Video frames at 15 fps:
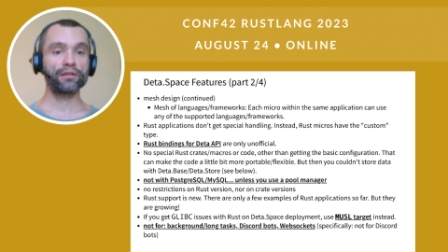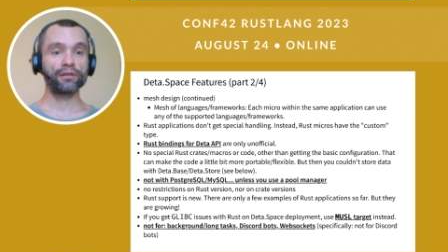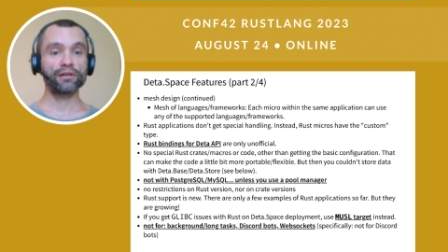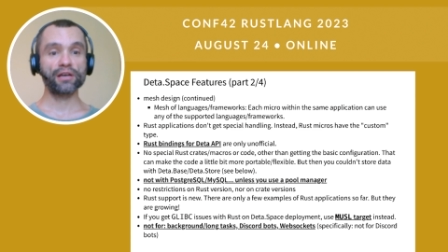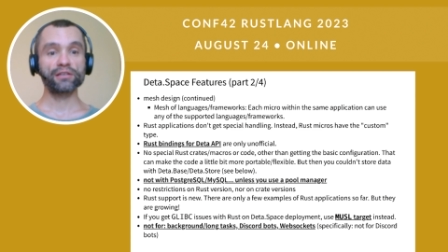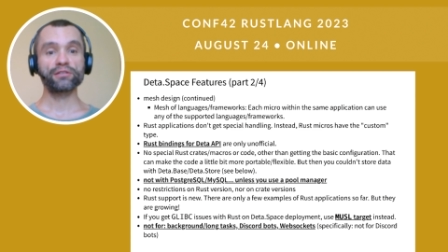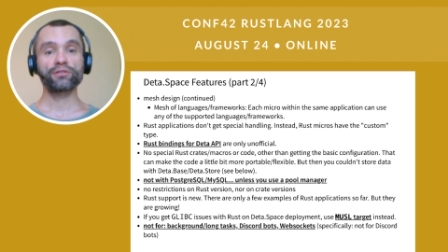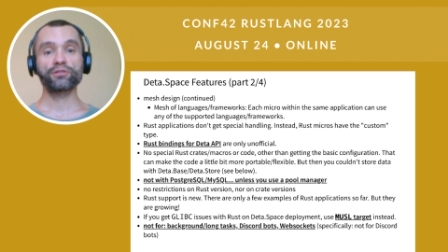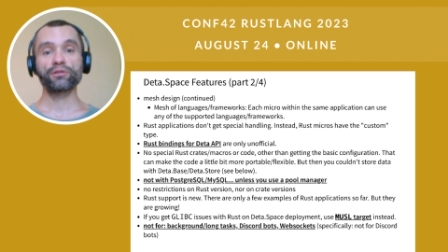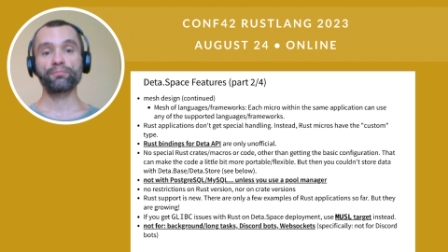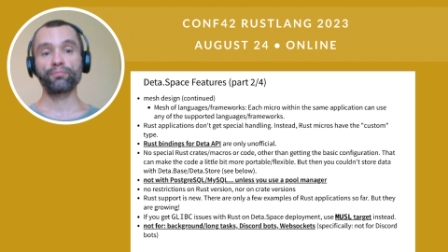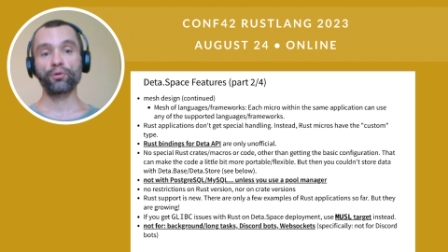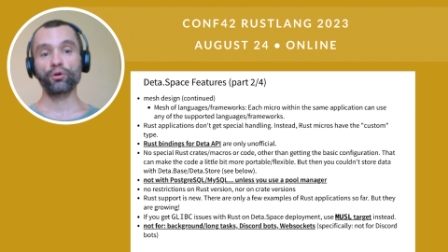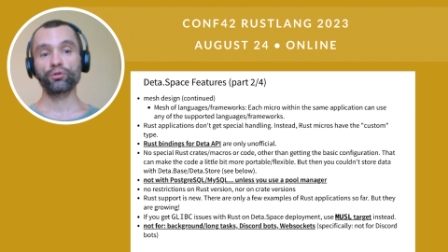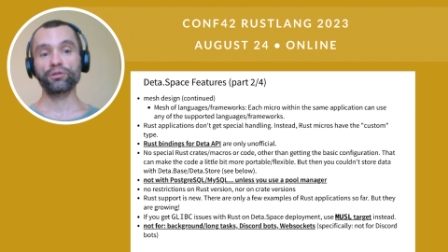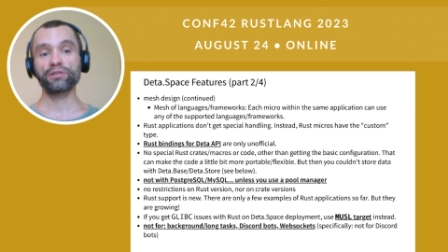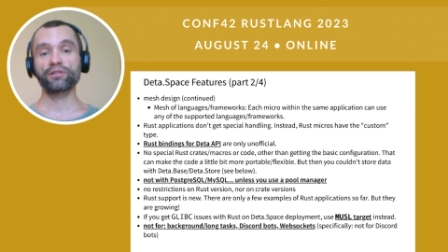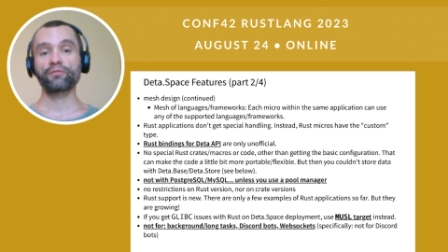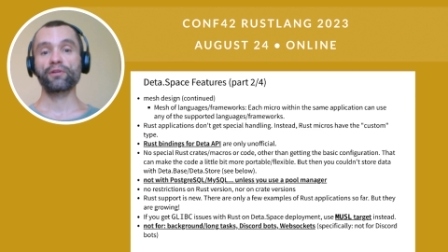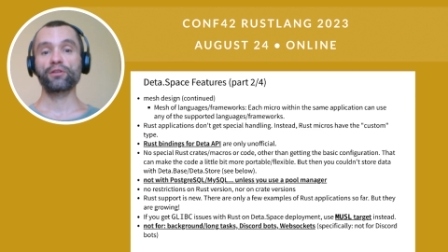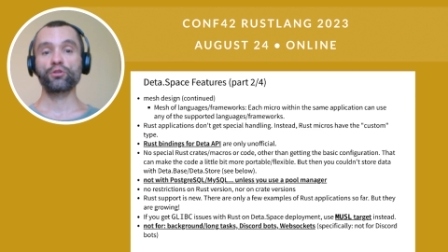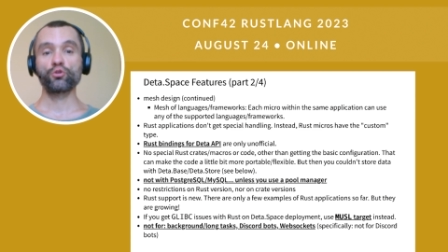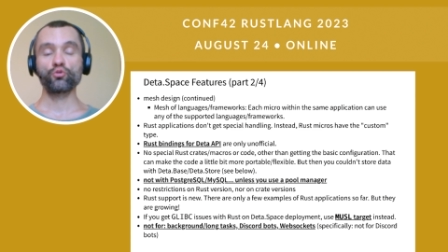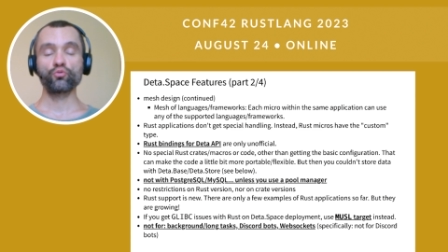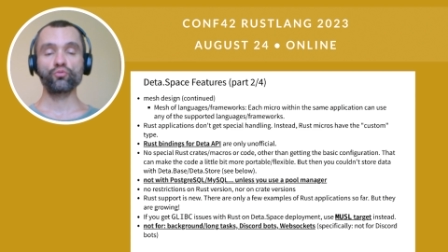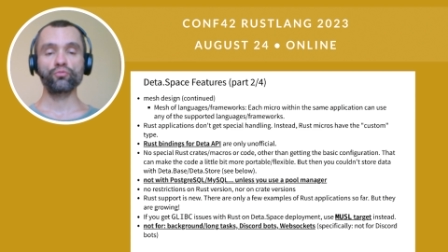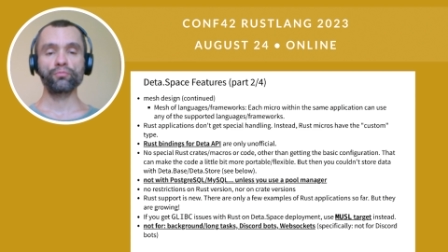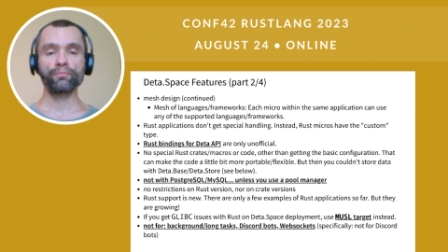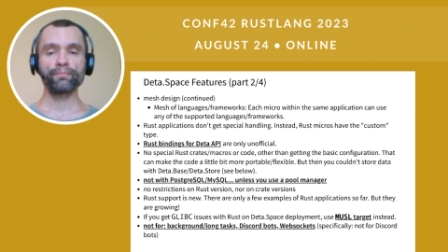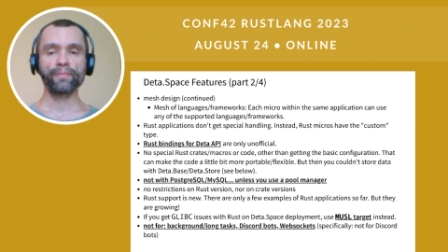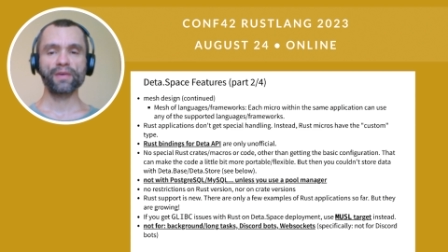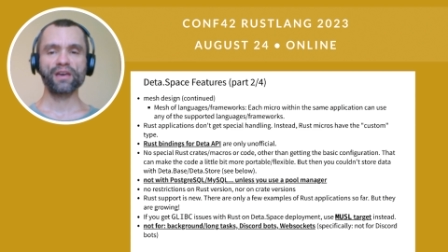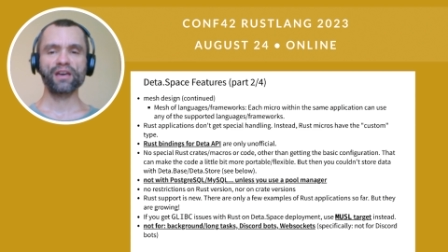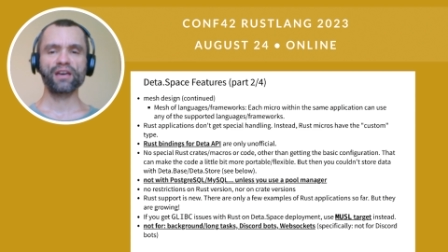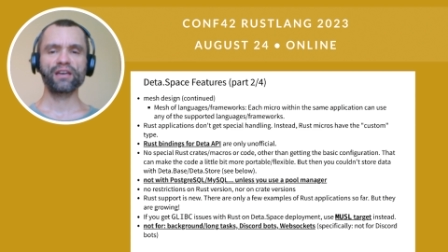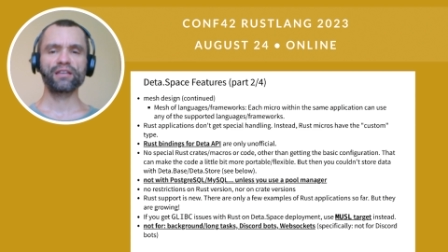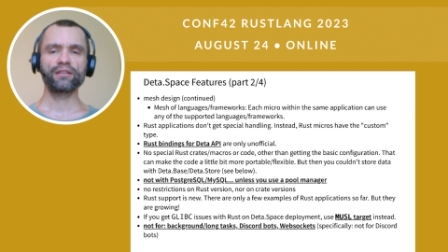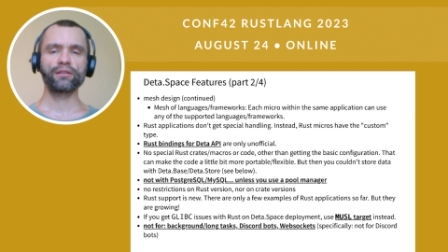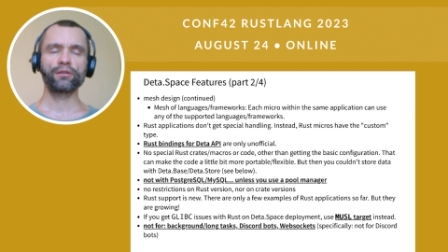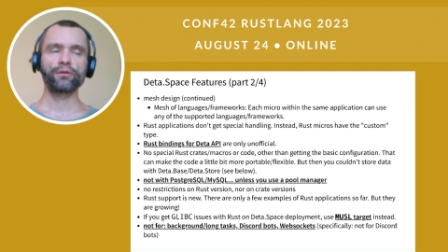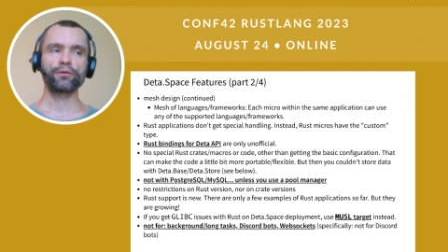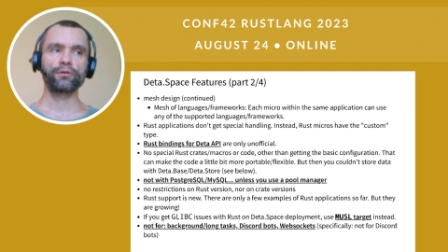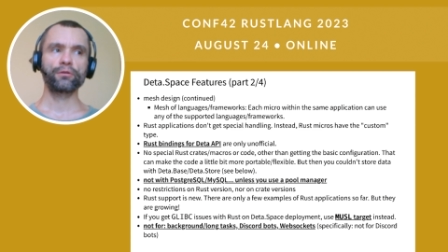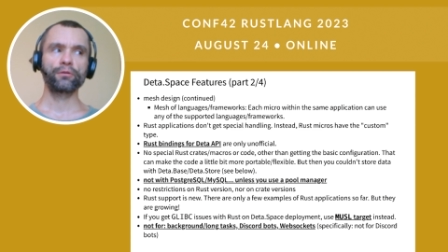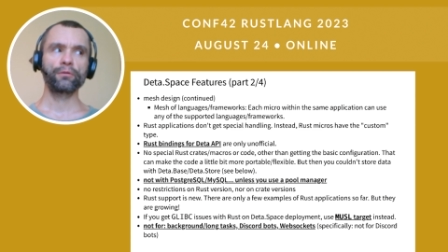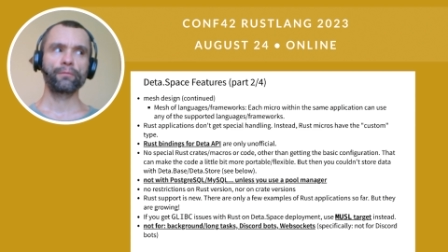Rust support is quite new, and uh,